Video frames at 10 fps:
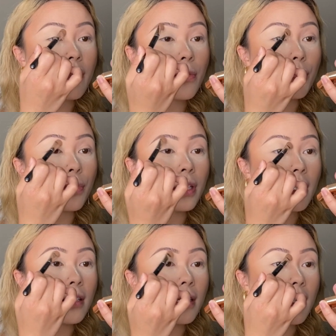gives a really
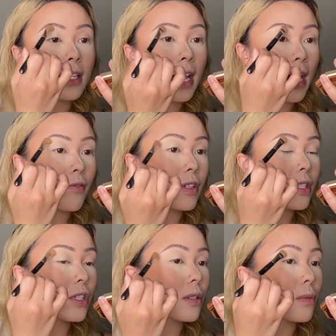good
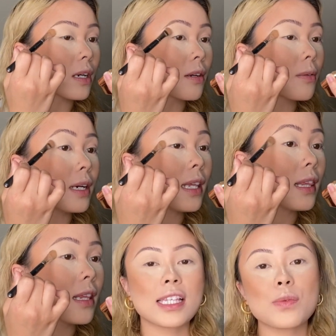canvas to work with.
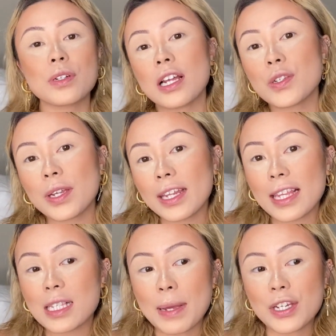Since we're not doing
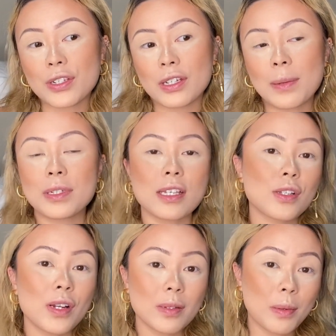anything special and I'm just
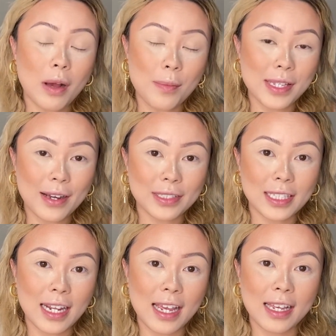going to my mom's house
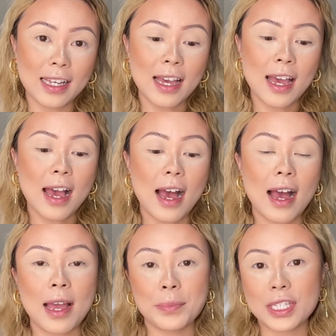today,
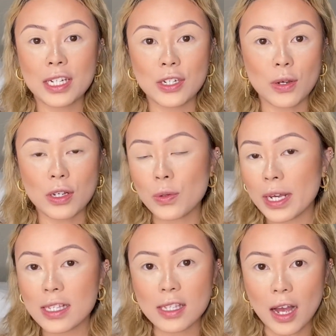I'm just going to do a
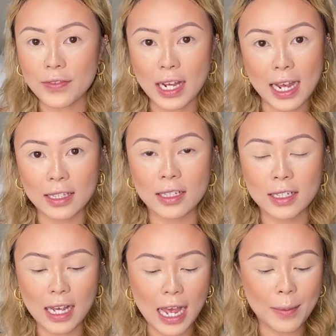quick soft eye
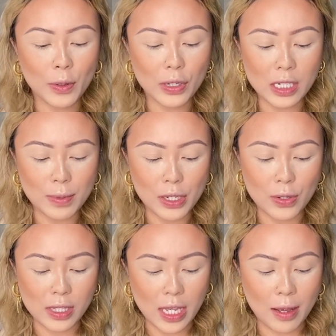look. I'm going to be
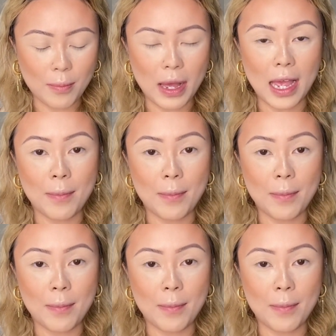using my